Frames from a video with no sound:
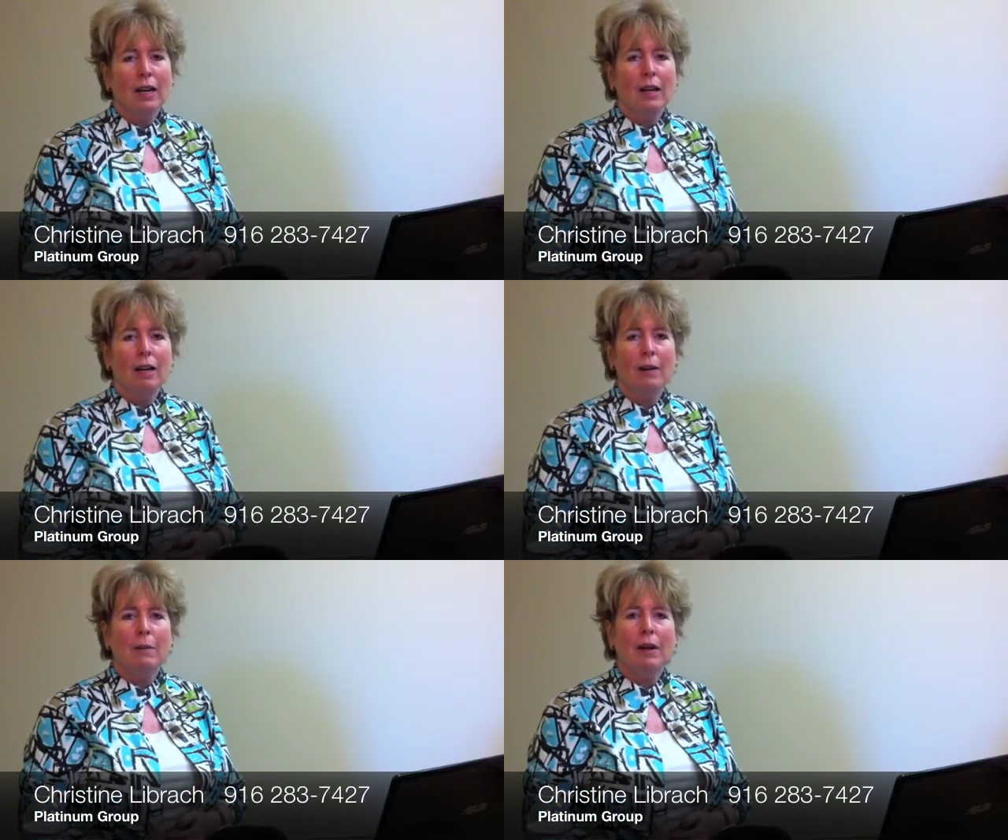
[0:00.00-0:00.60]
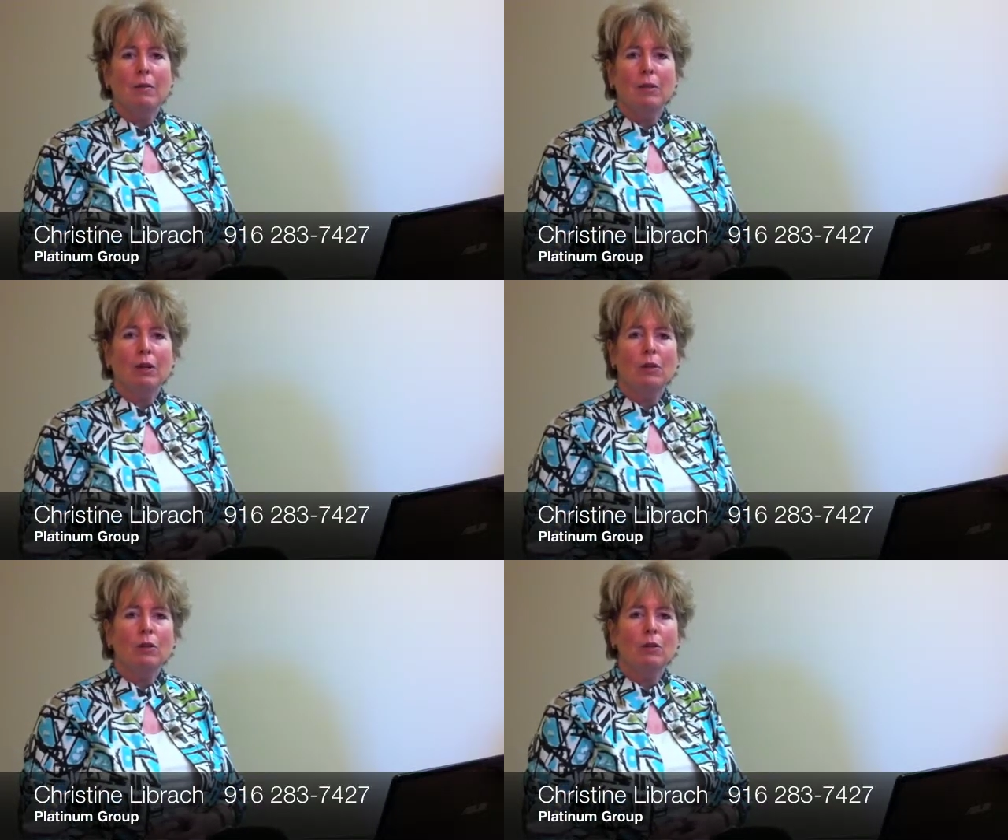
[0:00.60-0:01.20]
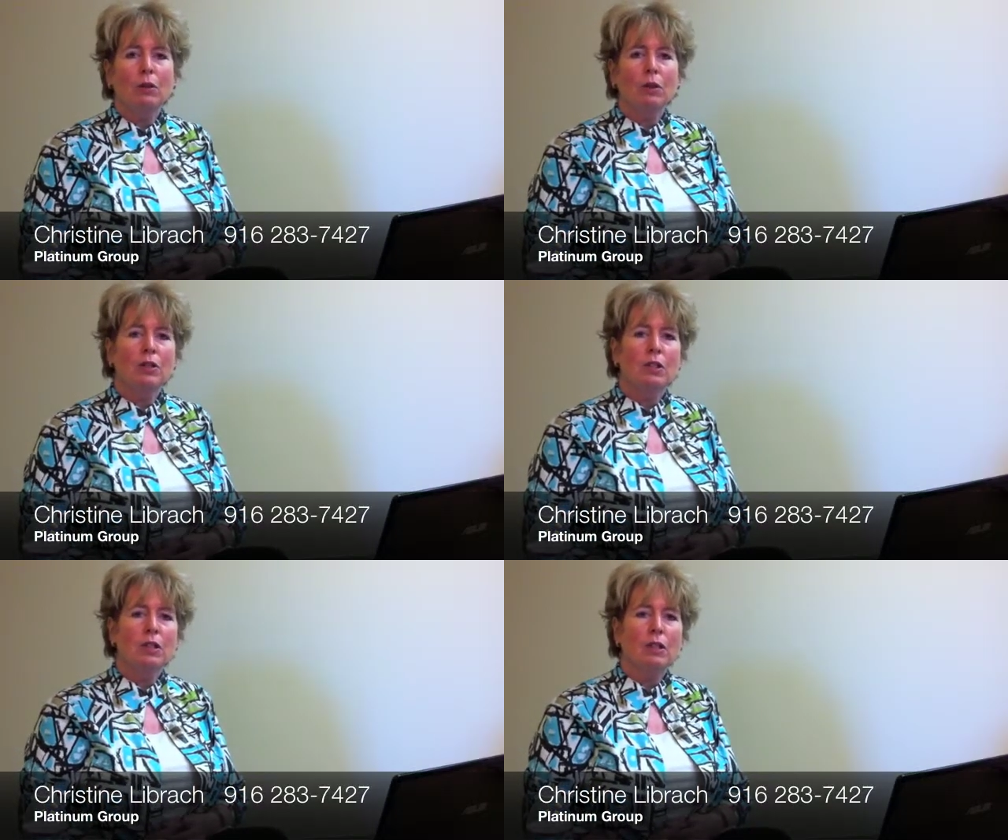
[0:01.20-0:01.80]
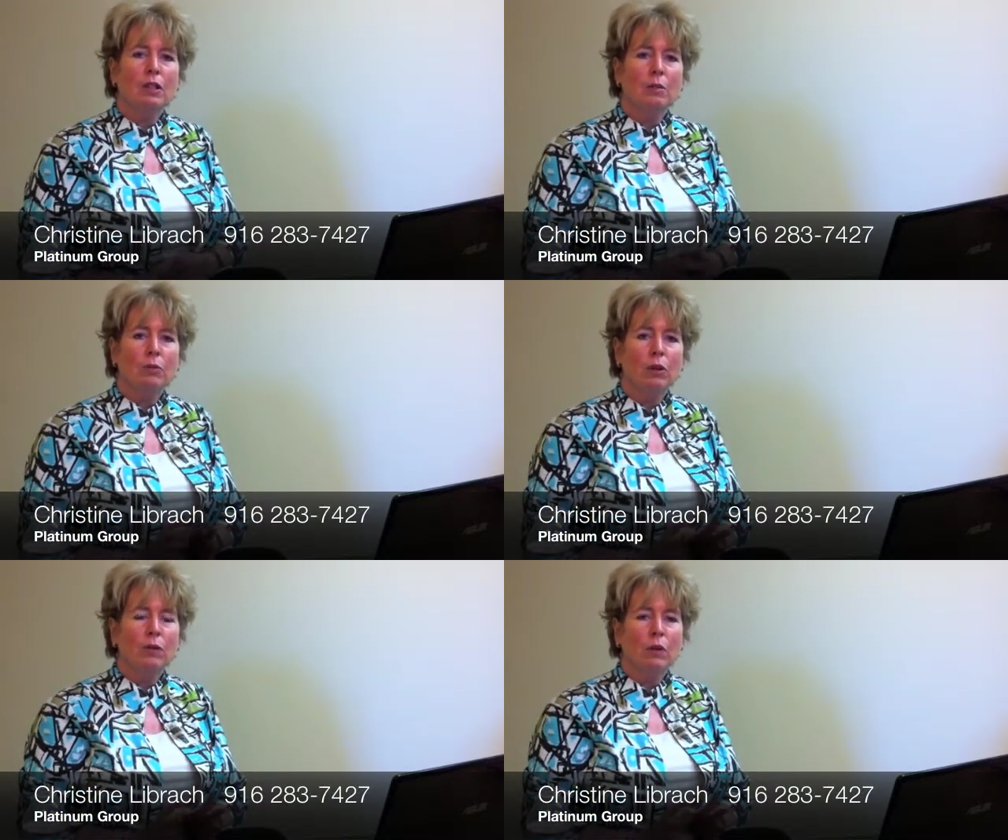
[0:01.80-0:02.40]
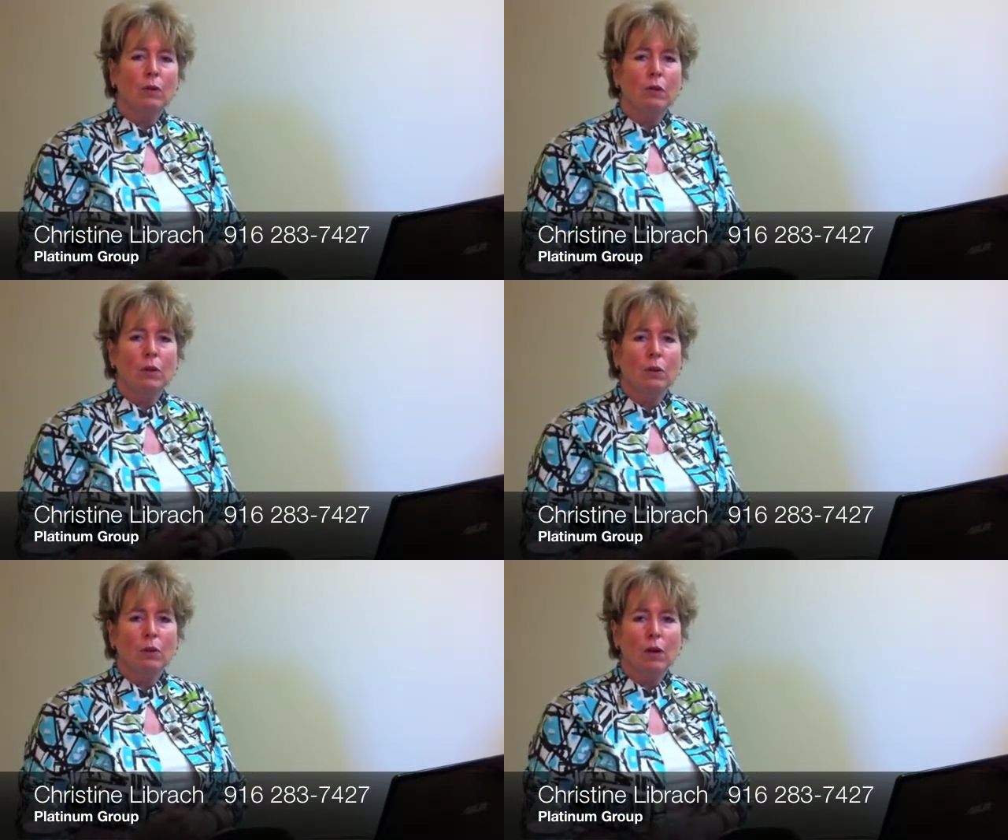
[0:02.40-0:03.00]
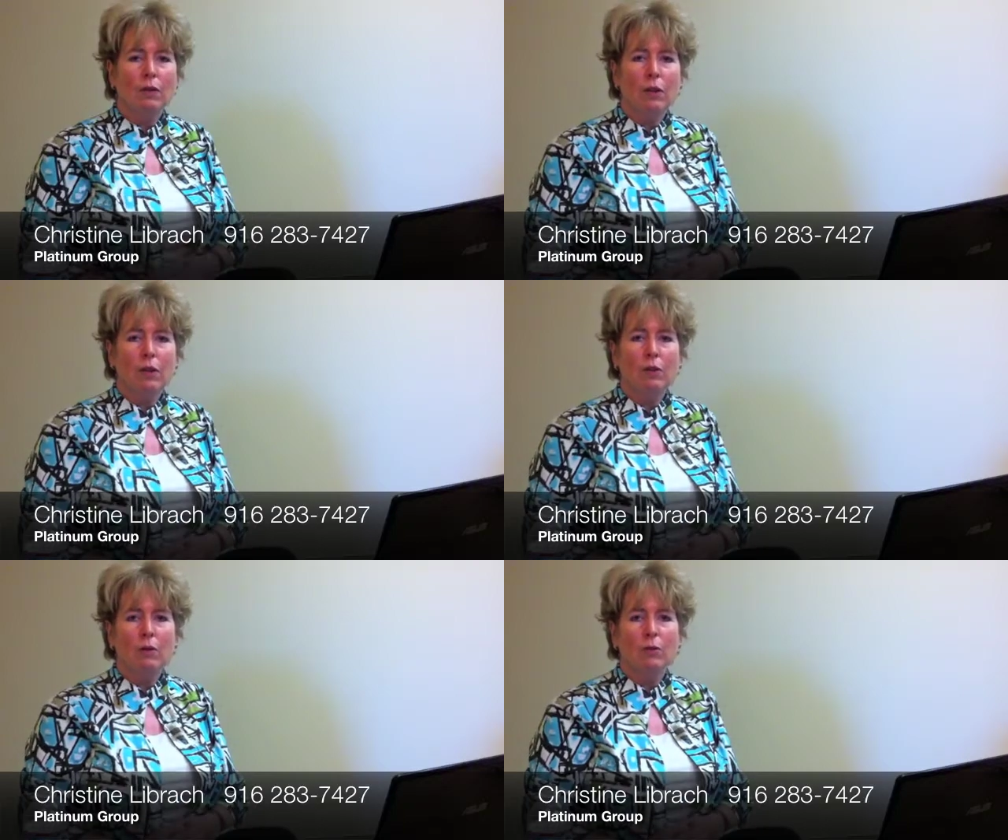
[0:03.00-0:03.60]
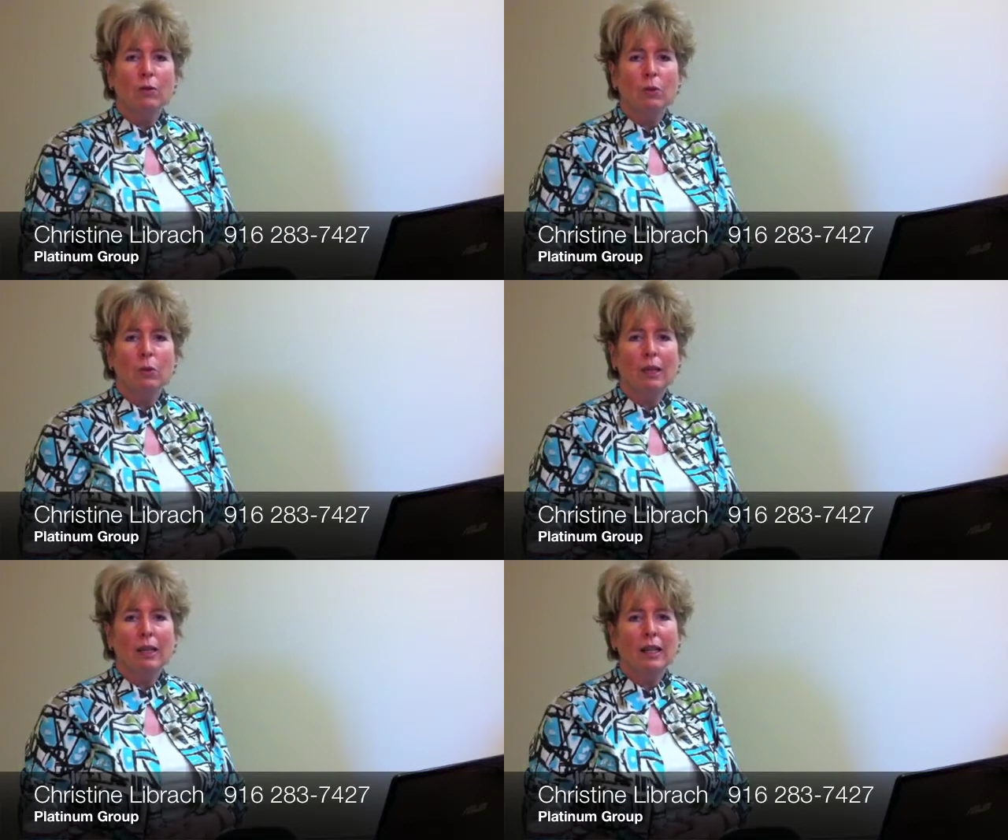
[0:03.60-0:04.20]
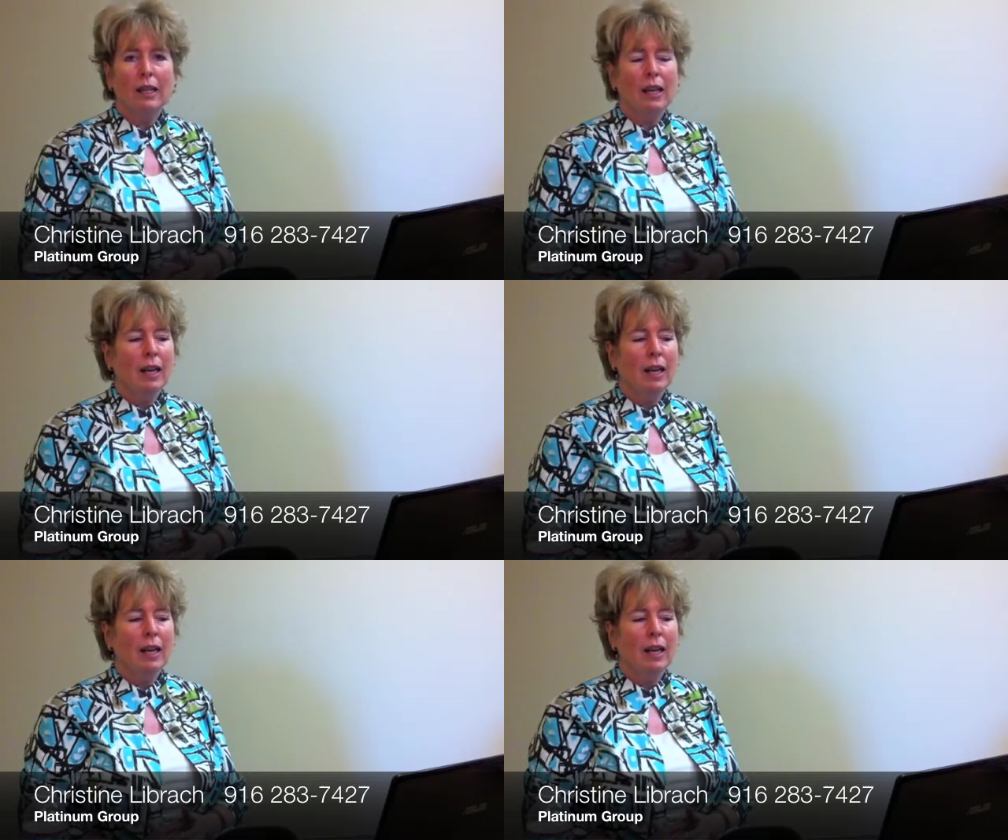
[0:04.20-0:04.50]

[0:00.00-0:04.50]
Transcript: I'm going to go over just a brief overview of HUD Homes real quickly